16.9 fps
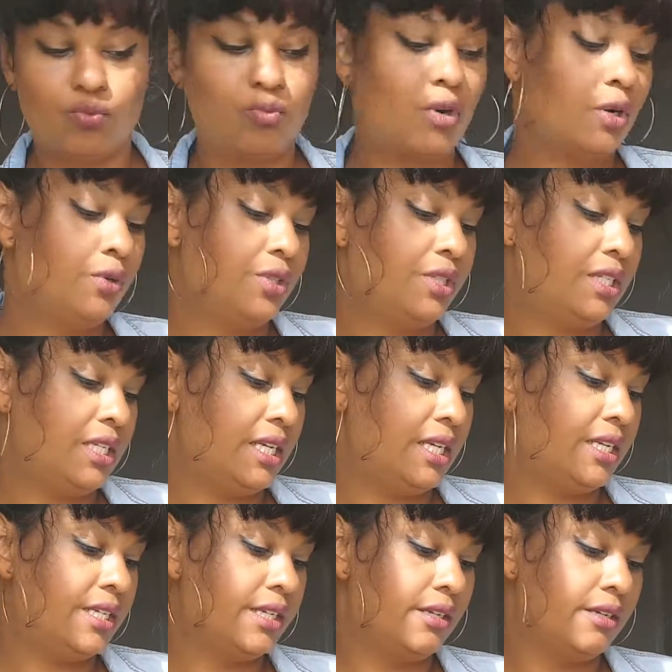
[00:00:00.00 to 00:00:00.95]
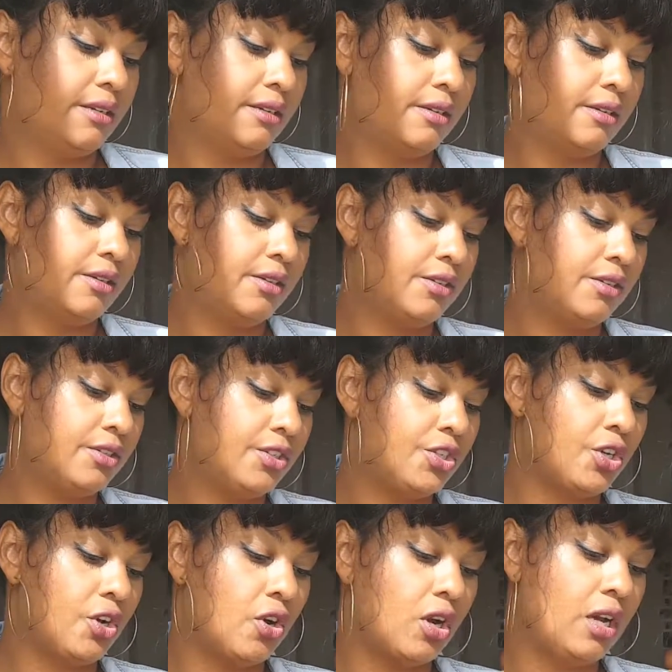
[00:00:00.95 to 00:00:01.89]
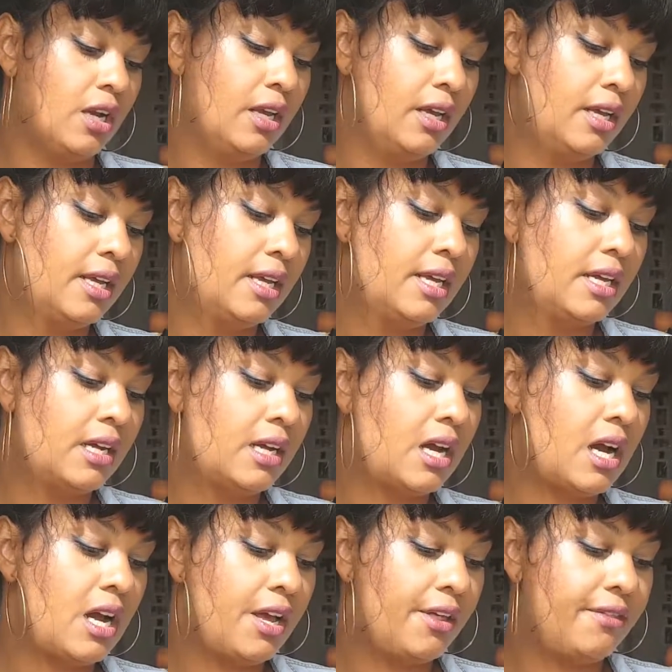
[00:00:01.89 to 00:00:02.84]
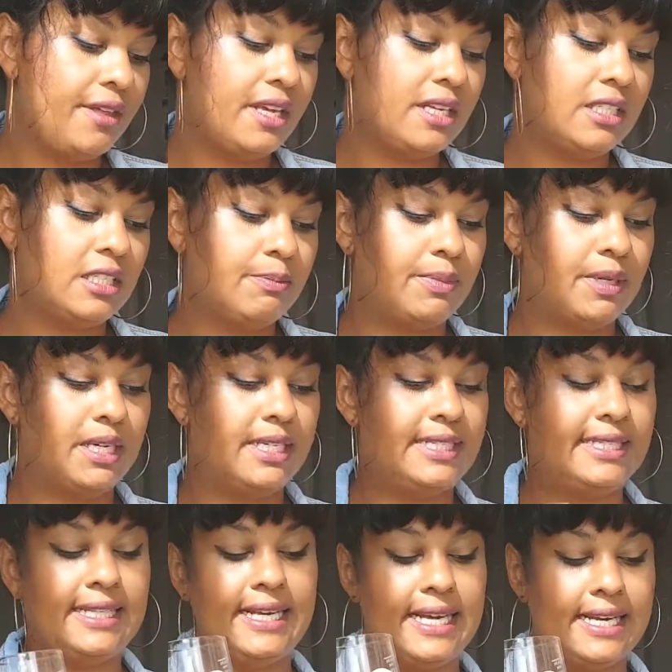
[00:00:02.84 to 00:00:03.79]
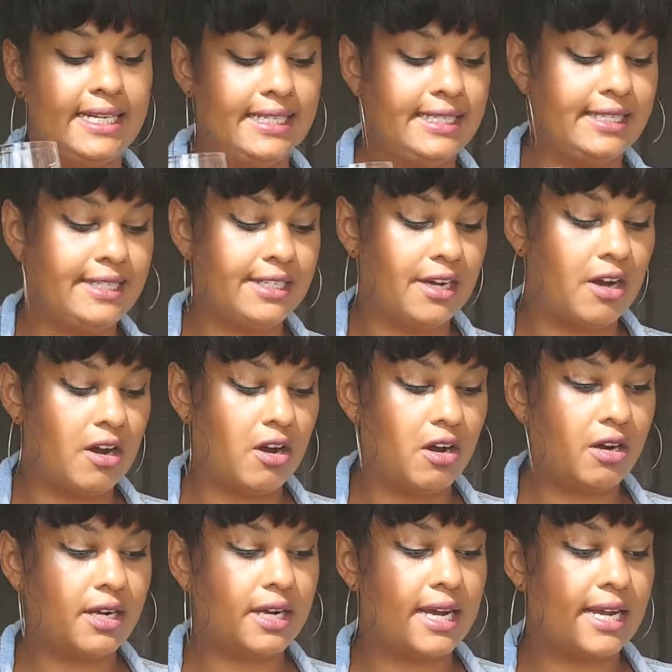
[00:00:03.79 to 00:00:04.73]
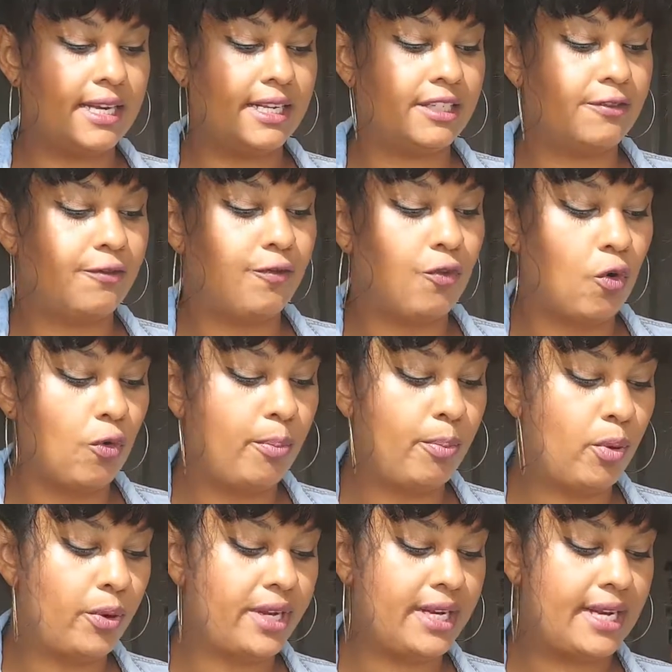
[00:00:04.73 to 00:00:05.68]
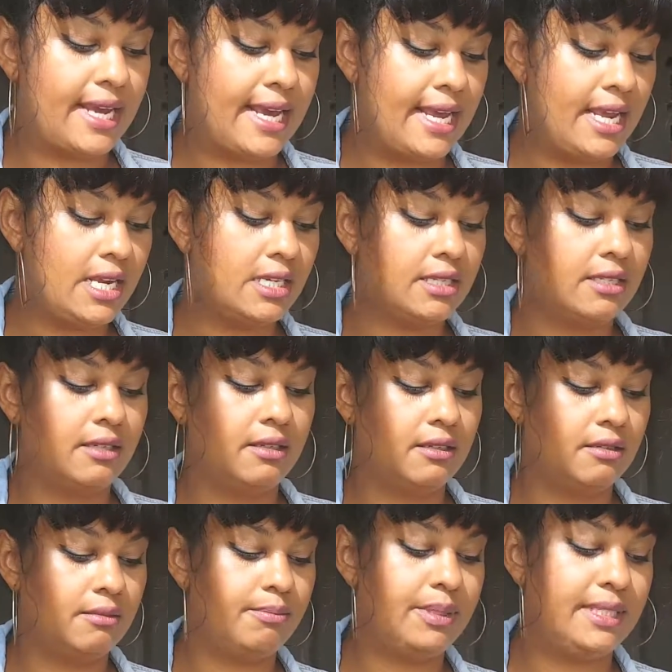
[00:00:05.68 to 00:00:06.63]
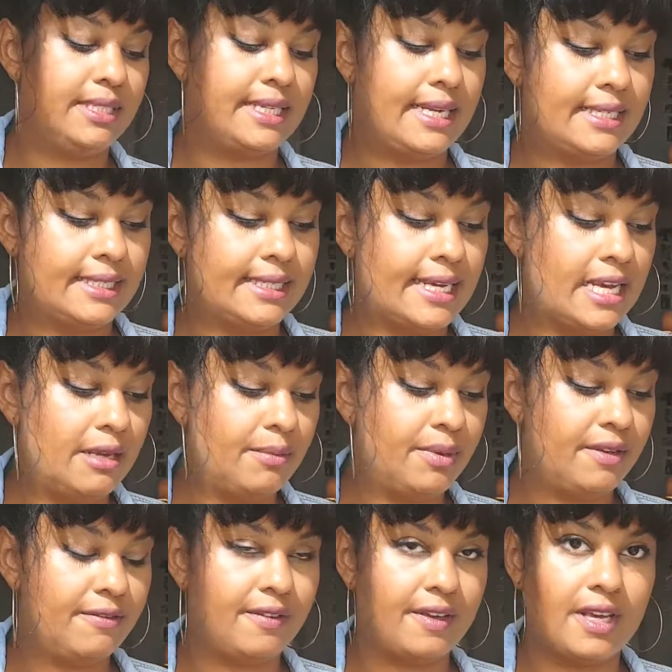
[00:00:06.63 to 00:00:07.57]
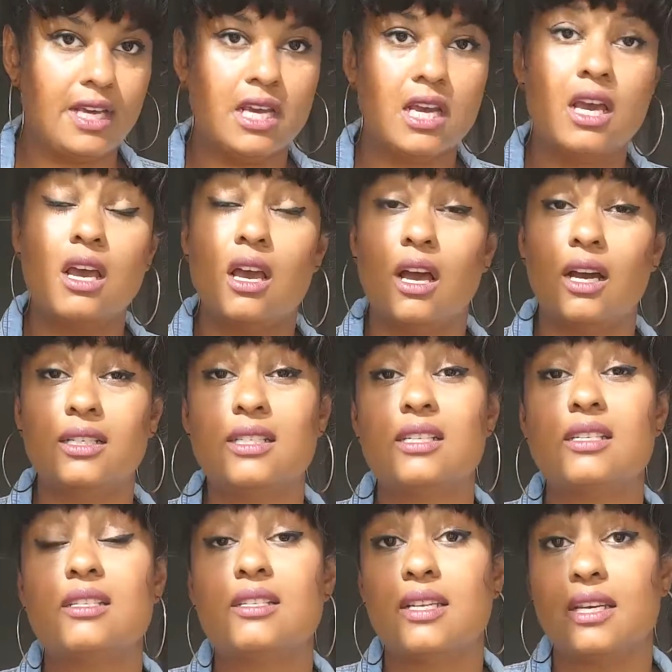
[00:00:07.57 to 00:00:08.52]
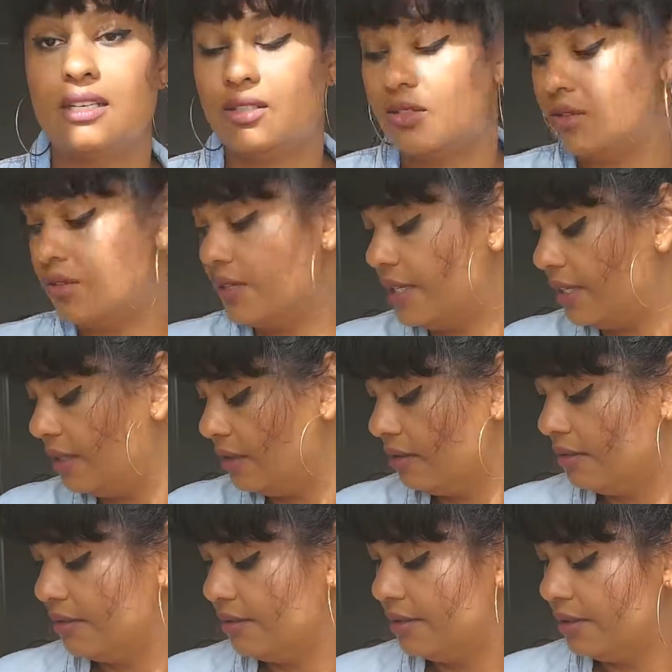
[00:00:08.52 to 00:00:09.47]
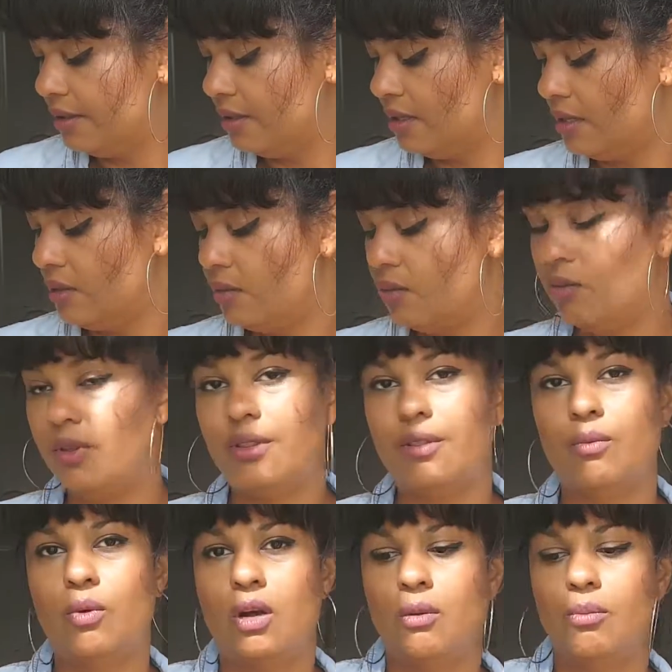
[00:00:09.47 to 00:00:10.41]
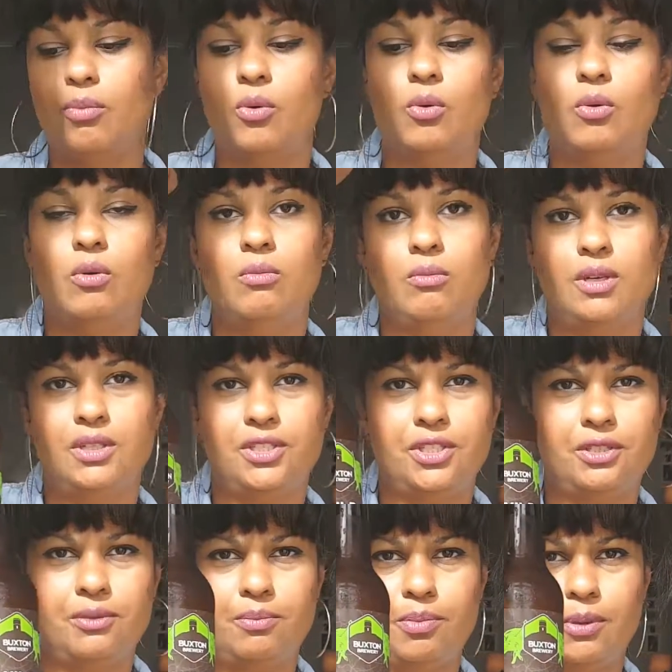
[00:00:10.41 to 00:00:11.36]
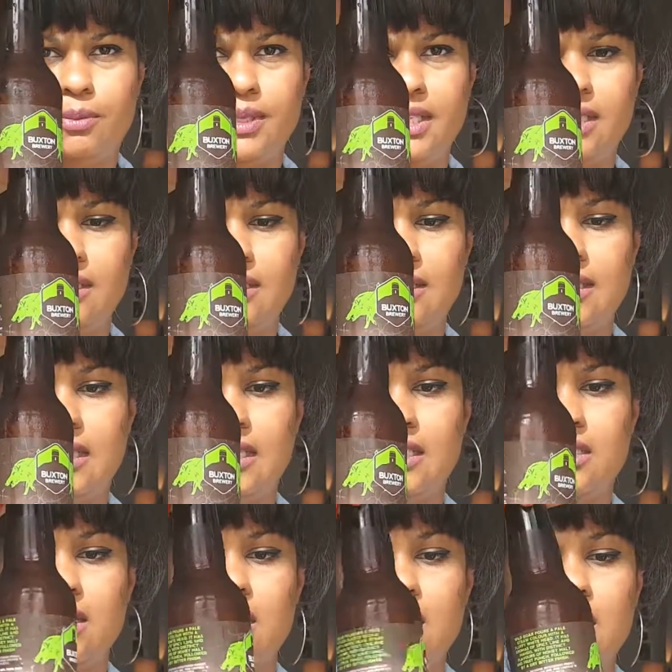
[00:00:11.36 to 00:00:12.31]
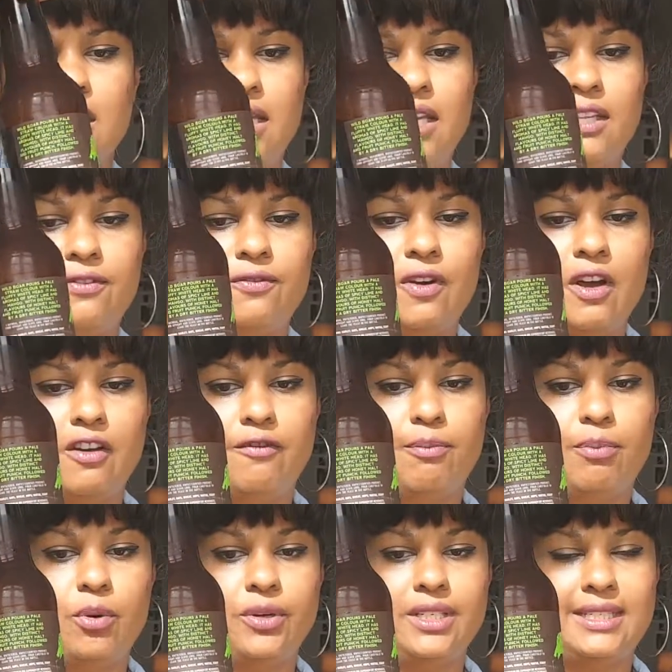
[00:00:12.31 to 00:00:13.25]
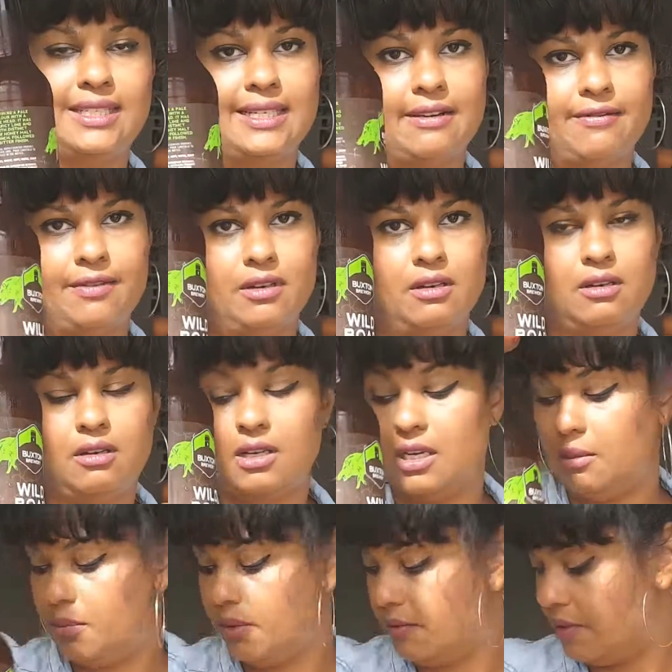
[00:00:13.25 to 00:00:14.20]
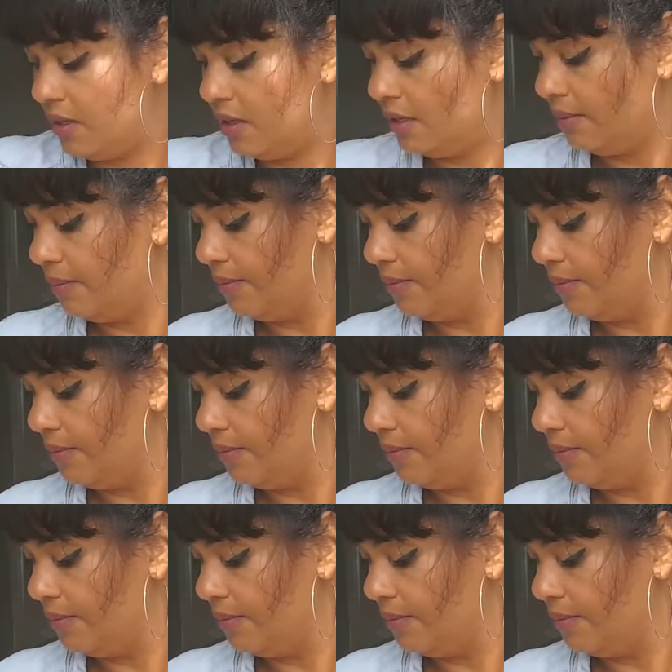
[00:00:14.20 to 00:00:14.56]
roasted chocolate, earthy and spicy, and it's dark, and it's 4.8% ABV. I didn't say sorry with the wild boar, mind you probably can see it's 5.7 ABV.